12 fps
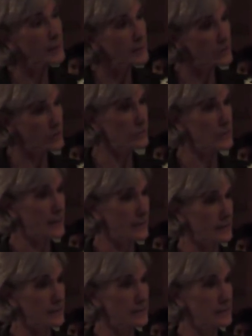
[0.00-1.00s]
about his own
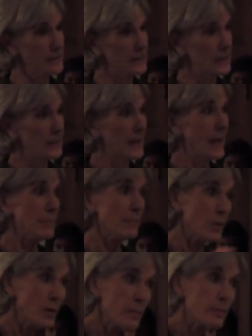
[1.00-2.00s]
taxes.
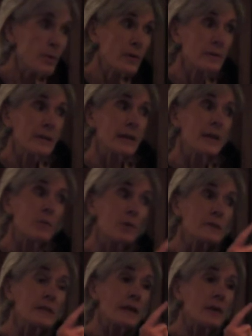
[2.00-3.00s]
And more importantly, he
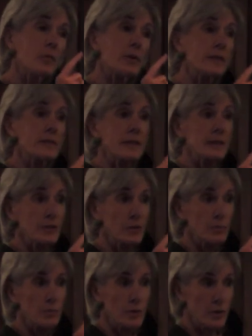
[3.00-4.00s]
won't tell you what he's going
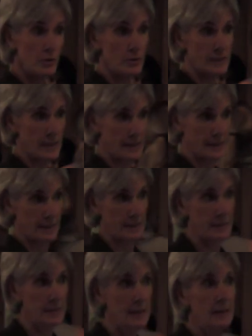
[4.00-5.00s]
to do with your
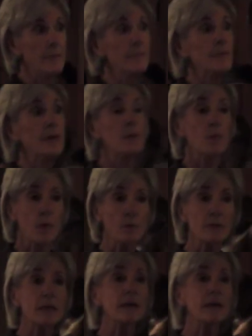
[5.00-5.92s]
taxes. He won't